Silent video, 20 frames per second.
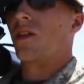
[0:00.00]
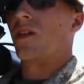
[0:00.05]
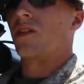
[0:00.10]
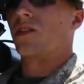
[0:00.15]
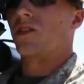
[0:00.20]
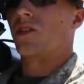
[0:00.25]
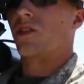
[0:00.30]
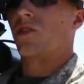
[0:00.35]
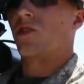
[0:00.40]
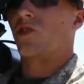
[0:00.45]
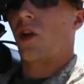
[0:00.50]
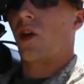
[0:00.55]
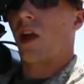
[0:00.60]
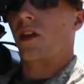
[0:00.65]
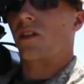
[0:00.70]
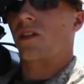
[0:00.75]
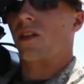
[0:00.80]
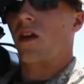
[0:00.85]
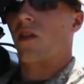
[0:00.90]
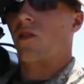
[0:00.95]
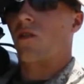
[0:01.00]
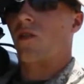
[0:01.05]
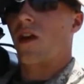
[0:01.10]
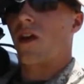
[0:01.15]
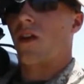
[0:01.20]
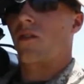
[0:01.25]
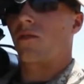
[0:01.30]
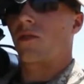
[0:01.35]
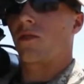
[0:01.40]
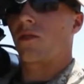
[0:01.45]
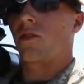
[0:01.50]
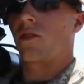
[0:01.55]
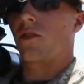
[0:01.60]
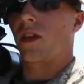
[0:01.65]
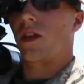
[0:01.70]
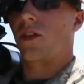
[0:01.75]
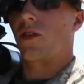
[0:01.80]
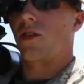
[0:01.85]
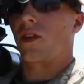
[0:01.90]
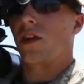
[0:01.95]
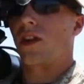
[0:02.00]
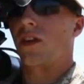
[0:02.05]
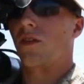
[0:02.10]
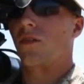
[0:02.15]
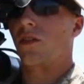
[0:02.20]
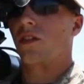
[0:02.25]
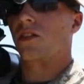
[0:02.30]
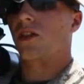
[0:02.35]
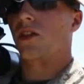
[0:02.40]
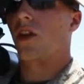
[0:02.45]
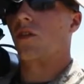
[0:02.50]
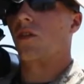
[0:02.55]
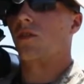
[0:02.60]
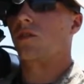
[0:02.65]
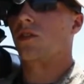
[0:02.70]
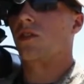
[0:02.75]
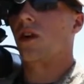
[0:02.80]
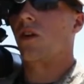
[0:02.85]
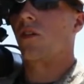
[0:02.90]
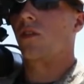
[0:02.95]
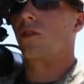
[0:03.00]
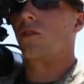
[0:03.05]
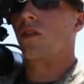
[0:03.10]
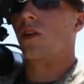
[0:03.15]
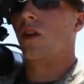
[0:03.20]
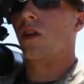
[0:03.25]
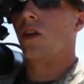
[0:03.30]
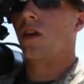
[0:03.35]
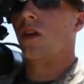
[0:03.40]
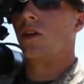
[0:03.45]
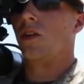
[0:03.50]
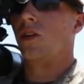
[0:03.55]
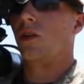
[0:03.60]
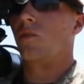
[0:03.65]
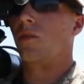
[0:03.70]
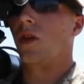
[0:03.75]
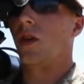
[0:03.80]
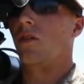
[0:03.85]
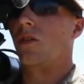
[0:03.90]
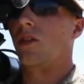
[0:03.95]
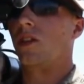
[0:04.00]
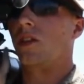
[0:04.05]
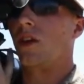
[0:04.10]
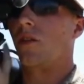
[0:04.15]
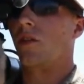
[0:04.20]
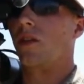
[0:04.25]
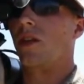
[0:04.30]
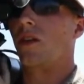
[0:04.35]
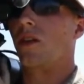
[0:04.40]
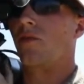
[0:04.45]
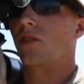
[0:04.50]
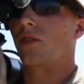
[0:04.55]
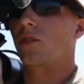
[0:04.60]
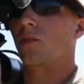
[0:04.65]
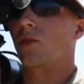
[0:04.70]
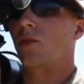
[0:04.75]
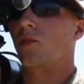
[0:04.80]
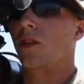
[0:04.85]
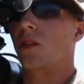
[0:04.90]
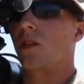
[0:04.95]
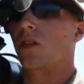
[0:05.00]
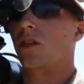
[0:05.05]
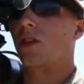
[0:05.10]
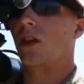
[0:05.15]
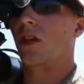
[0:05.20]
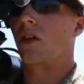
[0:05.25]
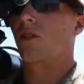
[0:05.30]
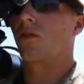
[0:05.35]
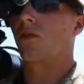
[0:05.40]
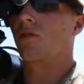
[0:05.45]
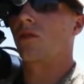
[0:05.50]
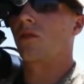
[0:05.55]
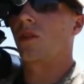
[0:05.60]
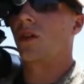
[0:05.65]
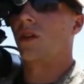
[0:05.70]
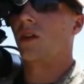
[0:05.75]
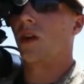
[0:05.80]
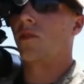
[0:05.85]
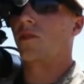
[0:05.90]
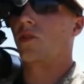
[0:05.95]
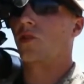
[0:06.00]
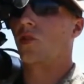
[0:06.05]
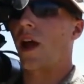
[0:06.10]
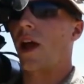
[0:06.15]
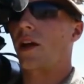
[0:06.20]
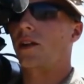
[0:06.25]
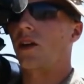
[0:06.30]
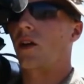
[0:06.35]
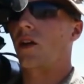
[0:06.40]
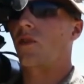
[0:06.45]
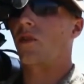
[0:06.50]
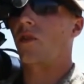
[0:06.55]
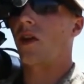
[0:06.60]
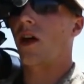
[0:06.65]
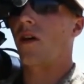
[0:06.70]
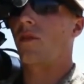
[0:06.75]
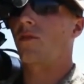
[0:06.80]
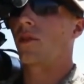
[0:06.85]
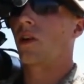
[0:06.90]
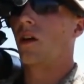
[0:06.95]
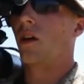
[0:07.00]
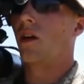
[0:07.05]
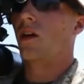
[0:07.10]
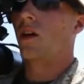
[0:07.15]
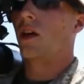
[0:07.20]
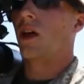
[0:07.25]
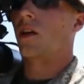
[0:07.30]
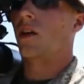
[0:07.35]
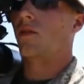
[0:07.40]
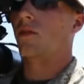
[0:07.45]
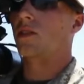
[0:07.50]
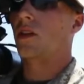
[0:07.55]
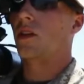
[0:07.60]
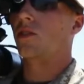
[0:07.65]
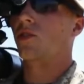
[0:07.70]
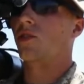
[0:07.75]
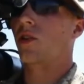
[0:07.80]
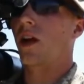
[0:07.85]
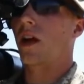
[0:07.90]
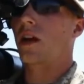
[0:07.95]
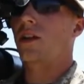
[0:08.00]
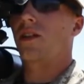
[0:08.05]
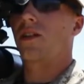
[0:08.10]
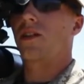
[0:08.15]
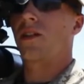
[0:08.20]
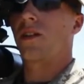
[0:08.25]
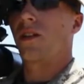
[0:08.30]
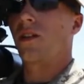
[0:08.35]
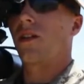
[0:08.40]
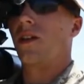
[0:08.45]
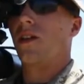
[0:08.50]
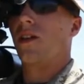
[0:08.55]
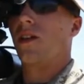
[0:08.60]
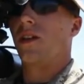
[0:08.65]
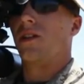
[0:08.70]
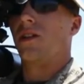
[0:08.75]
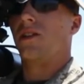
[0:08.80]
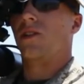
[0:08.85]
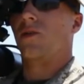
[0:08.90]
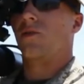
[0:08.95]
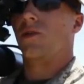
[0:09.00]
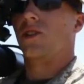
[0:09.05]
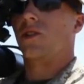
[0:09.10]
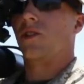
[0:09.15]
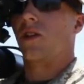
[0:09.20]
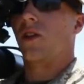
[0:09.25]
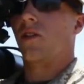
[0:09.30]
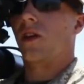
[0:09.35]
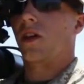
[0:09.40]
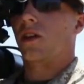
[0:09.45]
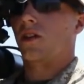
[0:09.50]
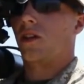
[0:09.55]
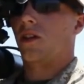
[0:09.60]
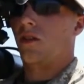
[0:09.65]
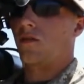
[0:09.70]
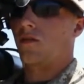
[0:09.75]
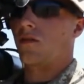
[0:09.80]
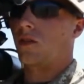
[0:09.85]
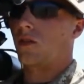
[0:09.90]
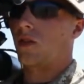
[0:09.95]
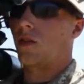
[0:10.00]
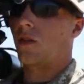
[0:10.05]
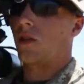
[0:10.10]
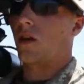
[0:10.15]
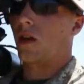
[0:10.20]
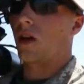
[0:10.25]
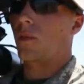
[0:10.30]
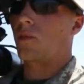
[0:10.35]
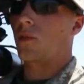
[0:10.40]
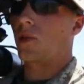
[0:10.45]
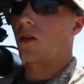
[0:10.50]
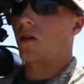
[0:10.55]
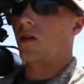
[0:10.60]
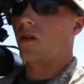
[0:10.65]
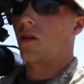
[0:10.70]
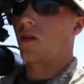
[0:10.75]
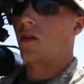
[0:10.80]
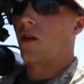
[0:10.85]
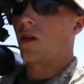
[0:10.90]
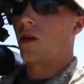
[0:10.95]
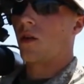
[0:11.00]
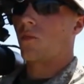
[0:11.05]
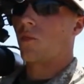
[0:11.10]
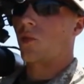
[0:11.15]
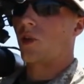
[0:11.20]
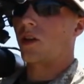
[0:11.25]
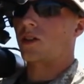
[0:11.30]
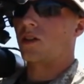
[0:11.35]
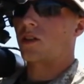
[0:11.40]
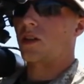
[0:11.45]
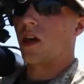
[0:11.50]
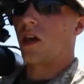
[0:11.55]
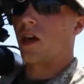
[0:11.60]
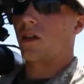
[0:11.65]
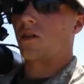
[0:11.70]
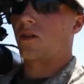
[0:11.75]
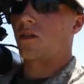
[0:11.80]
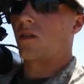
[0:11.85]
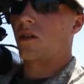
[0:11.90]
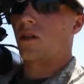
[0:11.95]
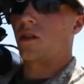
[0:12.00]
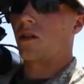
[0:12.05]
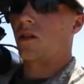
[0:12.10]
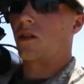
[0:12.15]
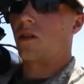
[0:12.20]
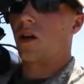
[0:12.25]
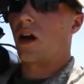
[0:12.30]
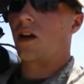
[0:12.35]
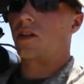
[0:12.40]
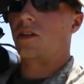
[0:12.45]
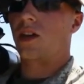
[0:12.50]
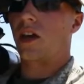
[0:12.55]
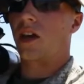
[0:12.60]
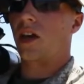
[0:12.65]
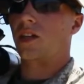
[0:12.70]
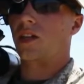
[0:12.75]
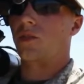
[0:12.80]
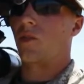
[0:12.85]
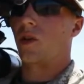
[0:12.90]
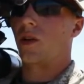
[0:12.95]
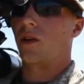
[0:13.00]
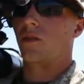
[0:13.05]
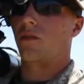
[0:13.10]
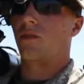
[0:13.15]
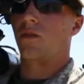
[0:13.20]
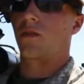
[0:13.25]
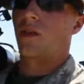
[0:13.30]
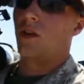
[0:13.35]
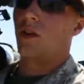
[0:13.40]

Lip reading: So you're tracking the aircraft and you're going to hear the tones going. You'll be able to tell the difference between the tone of a tracked aircraft and if it's untracked. So once you hear that tone, you're going to up here press that uncage button.